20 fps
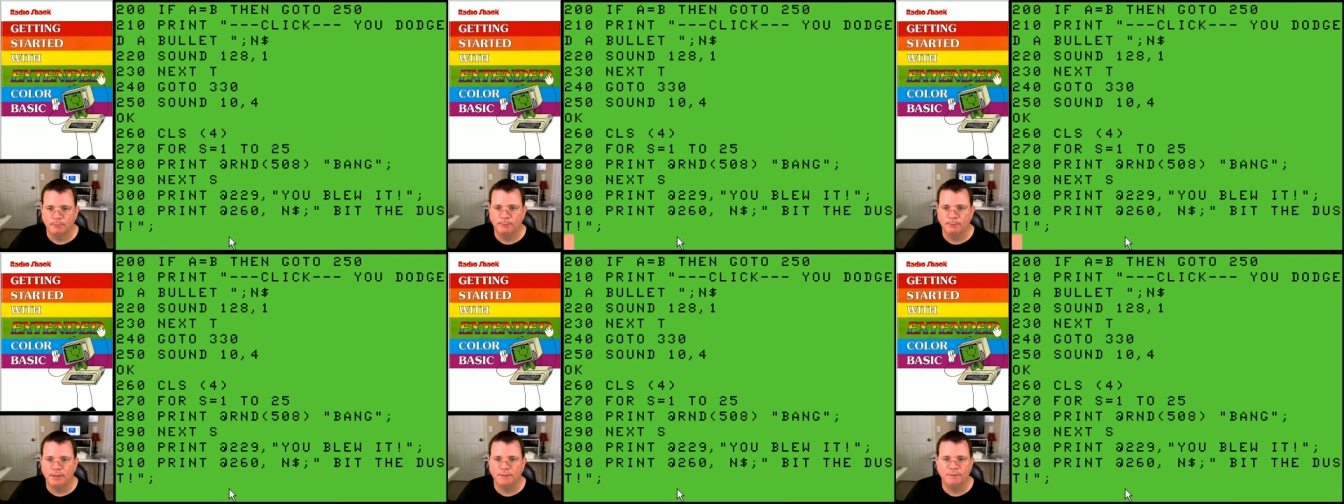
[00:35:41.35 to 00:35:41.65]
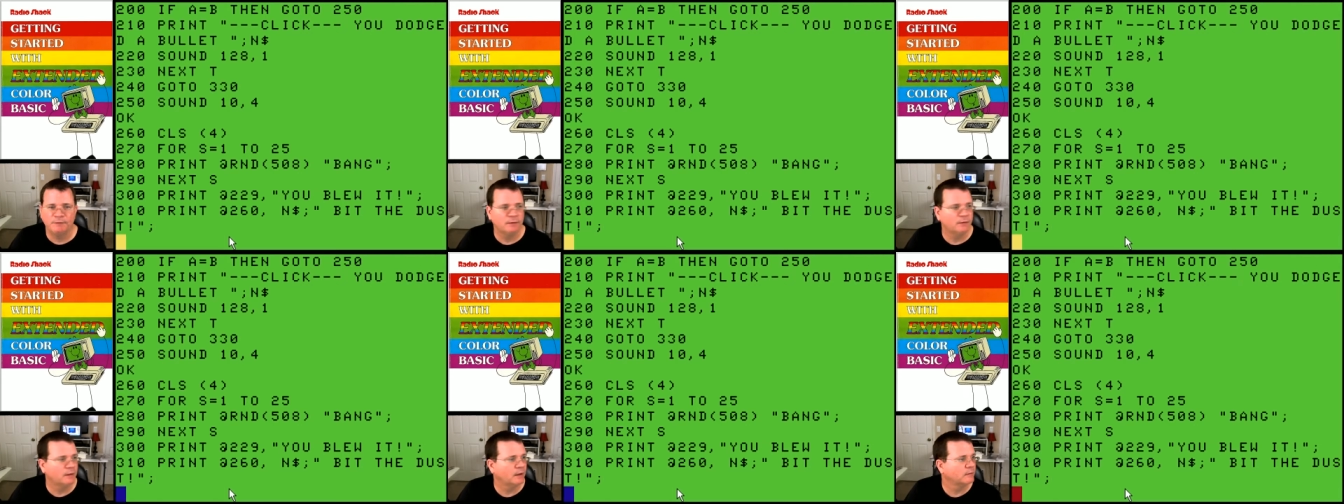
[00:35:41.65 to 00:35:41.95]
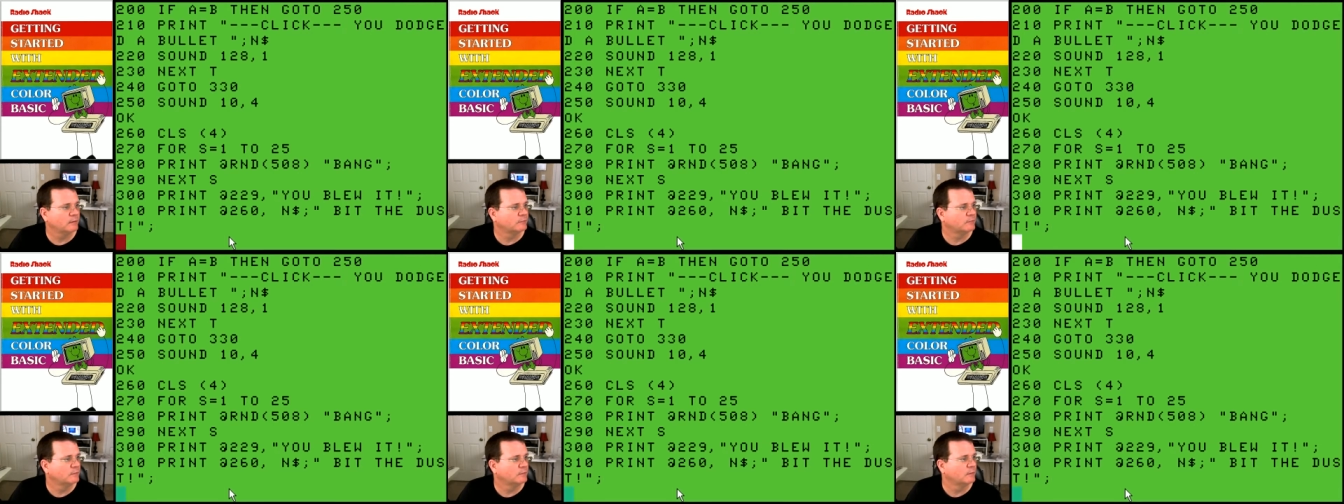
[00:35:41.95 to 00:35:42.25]
bit the
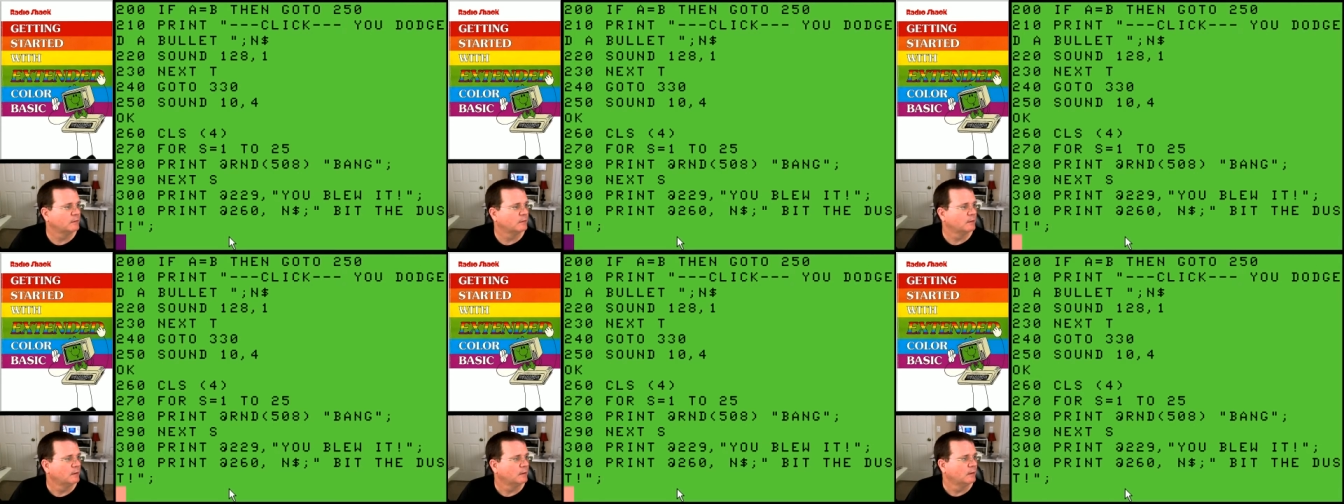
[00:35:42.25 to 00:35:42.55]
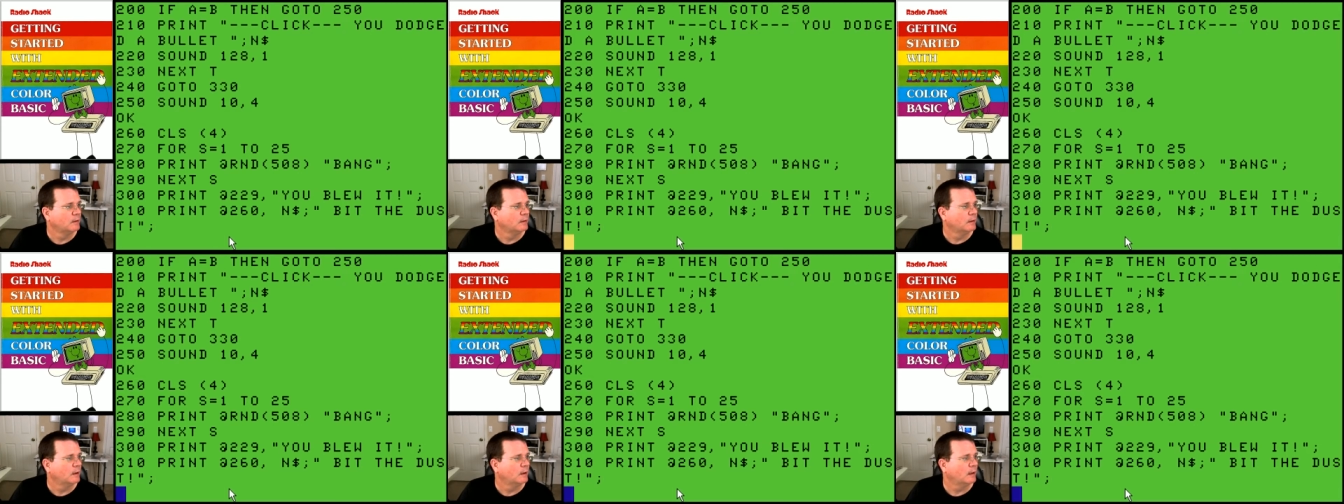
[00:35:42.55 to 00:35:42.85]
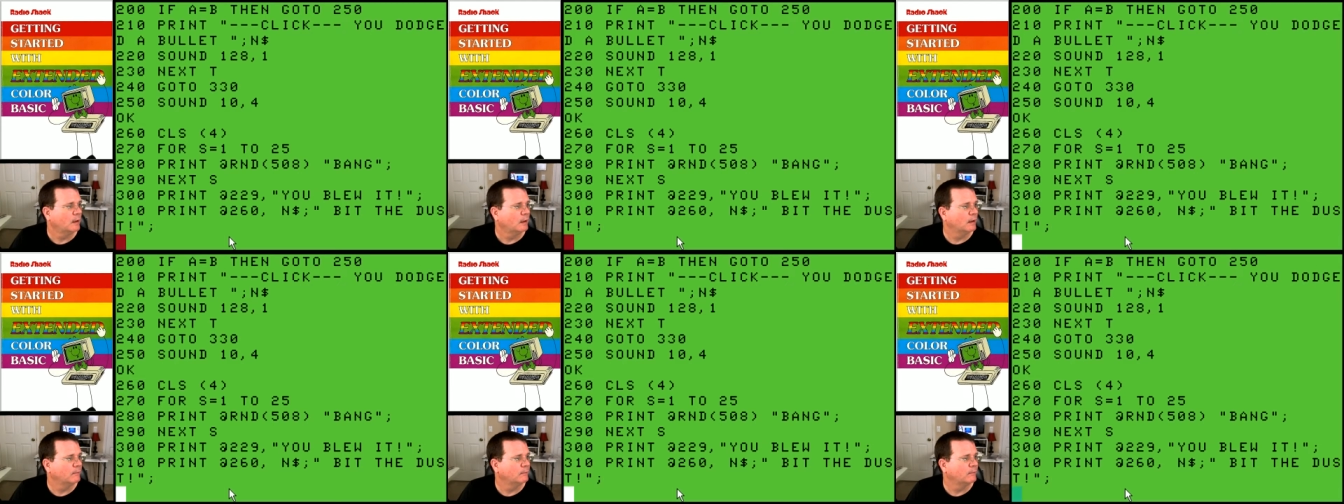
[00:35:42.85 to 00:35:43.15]
dust.
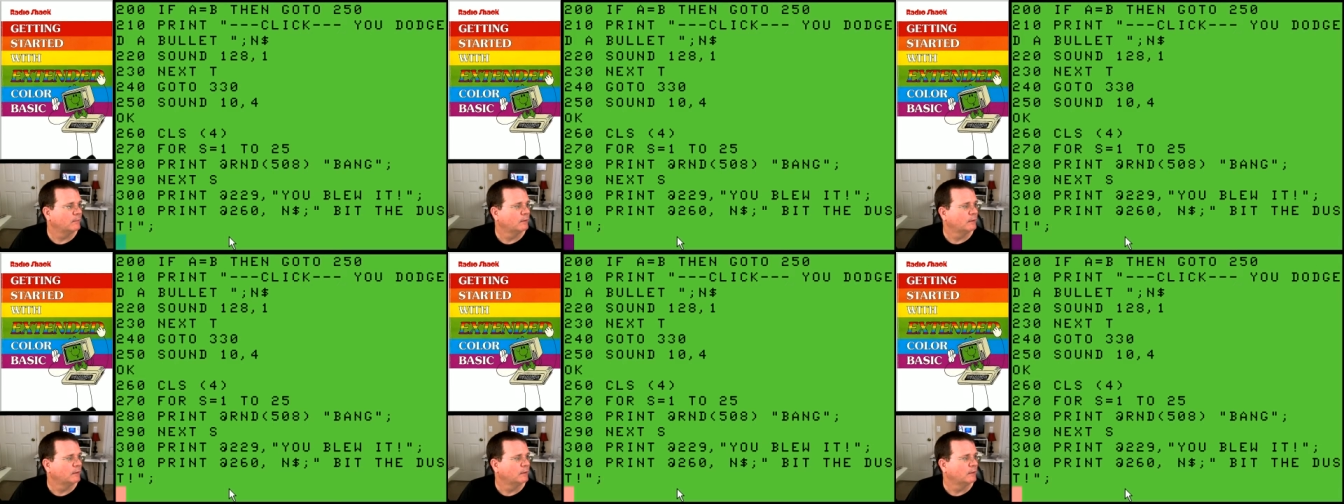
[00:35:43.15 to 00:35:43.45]
Um,